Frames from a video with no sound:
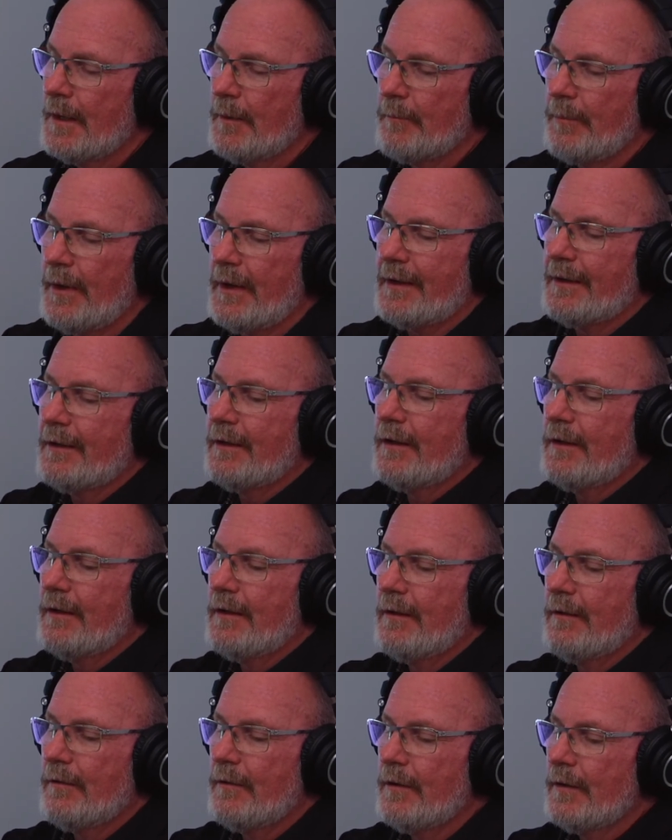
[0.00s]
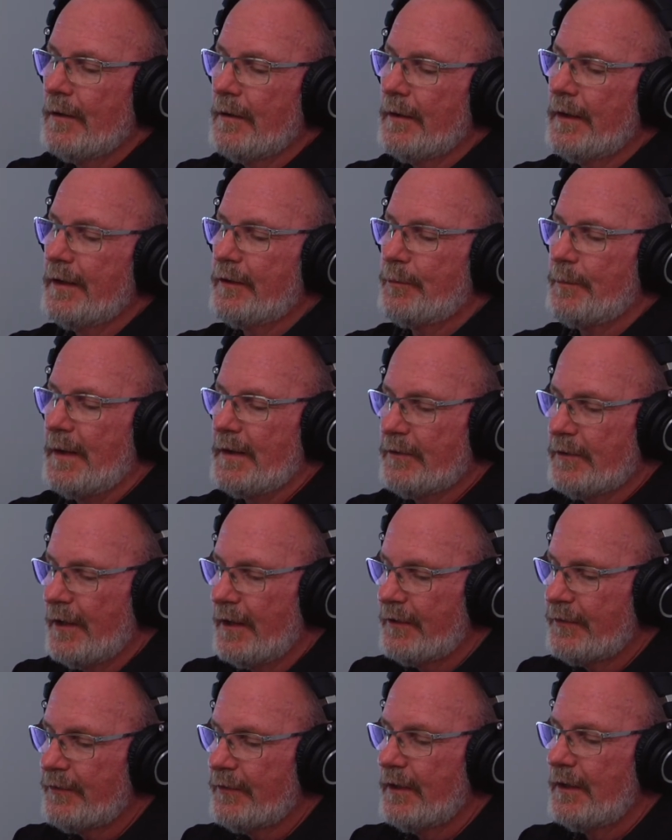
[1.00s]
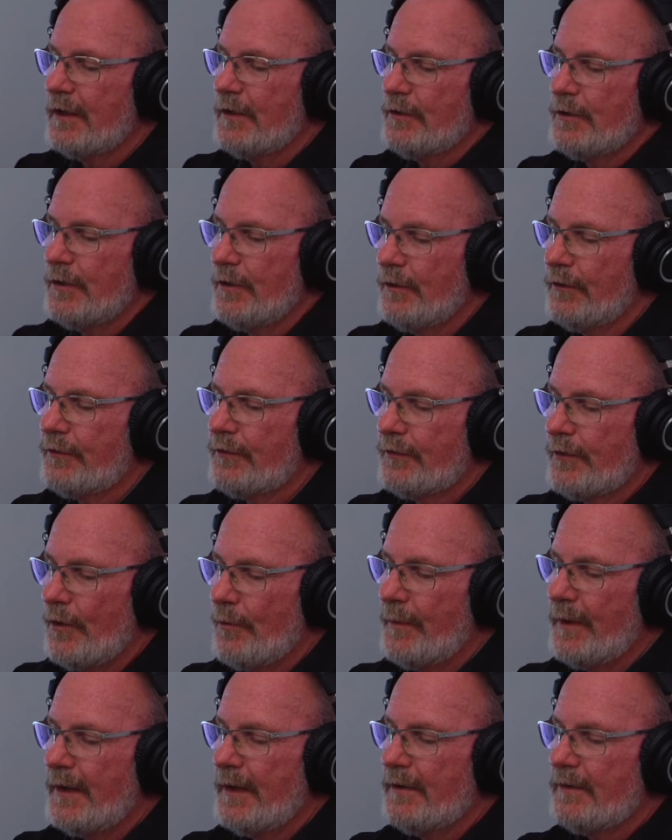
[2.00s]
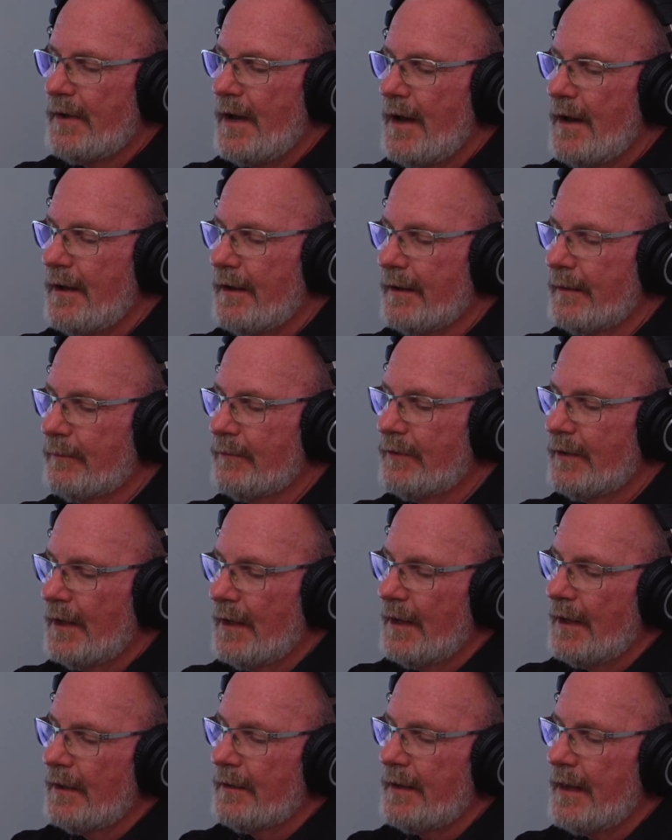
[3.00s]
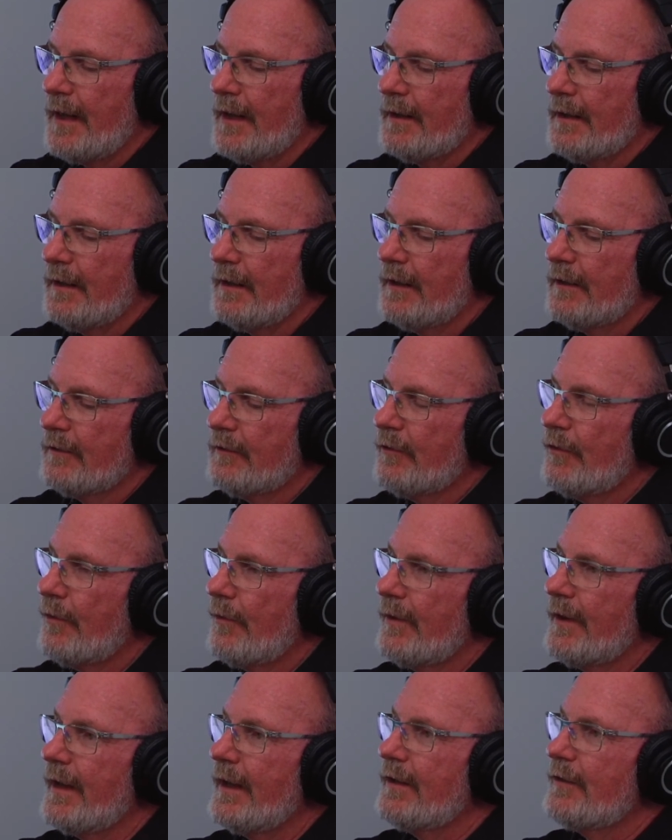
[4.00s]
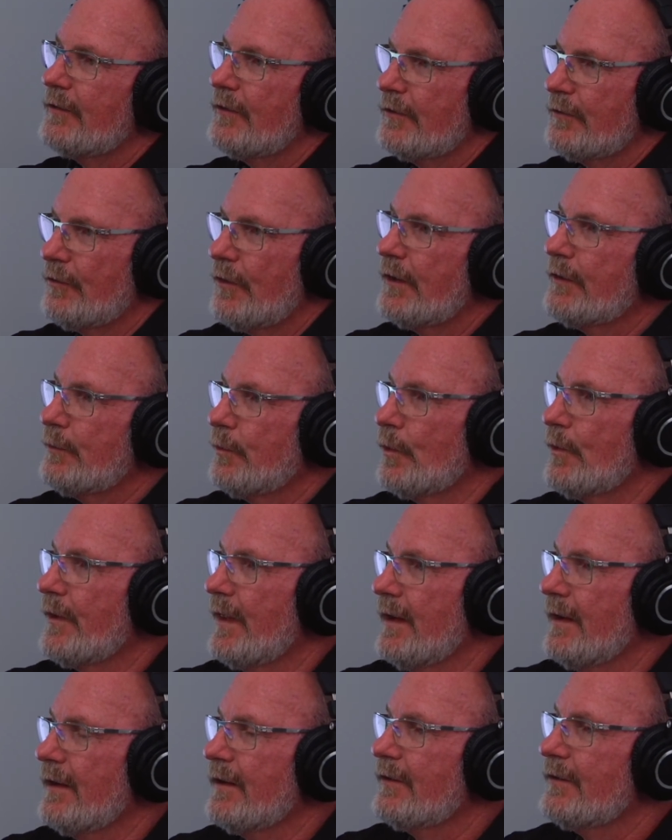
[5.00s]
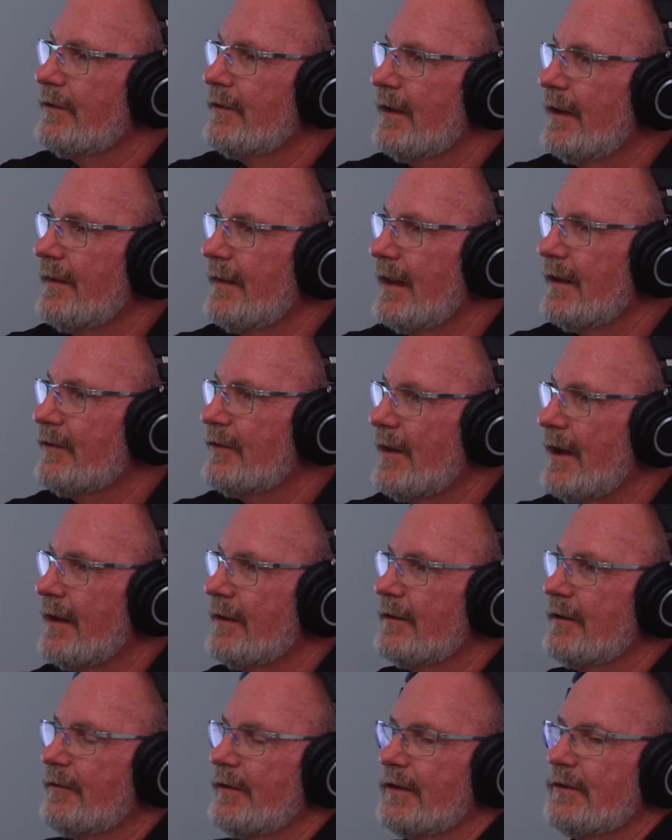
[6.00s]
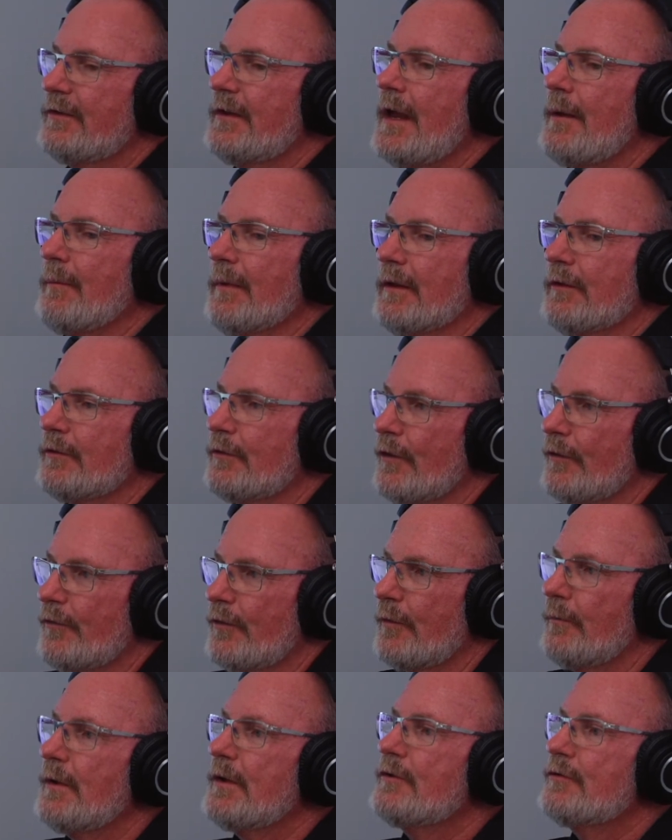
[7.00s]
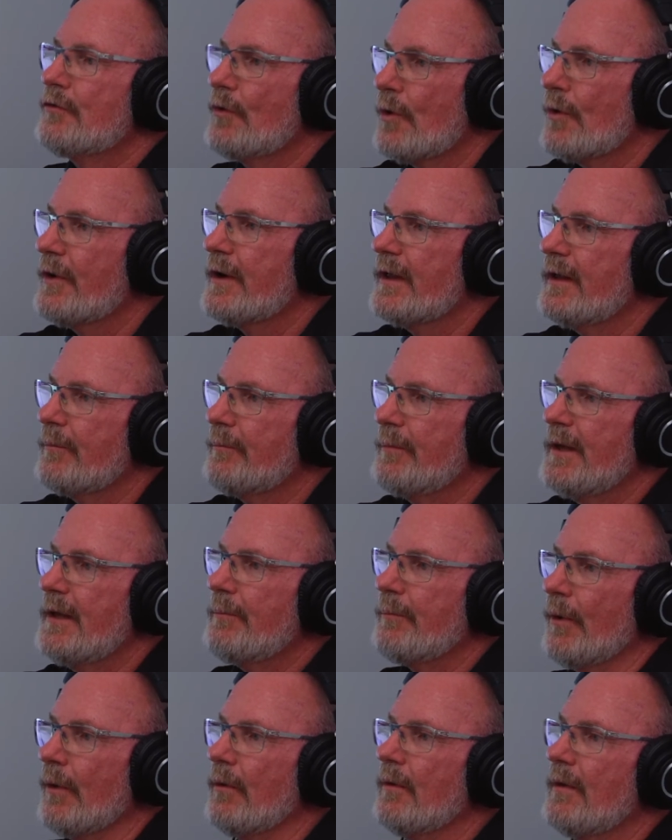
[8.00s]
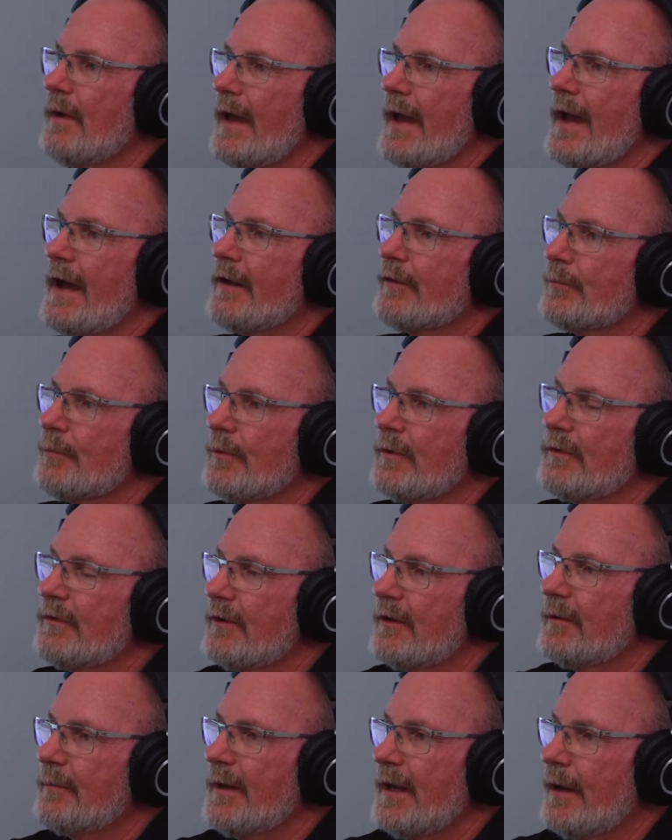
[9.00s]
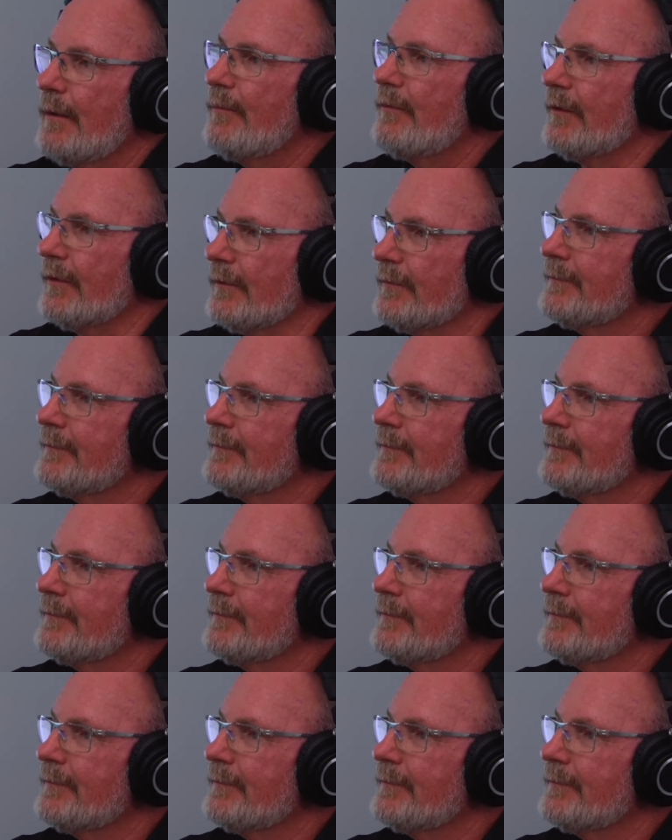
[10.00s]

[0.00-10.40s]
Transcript: But it's been tested and used so many times that it creates a trustworthiness in that scientific statement. So for a majority of people, aspirin is going to be helpful.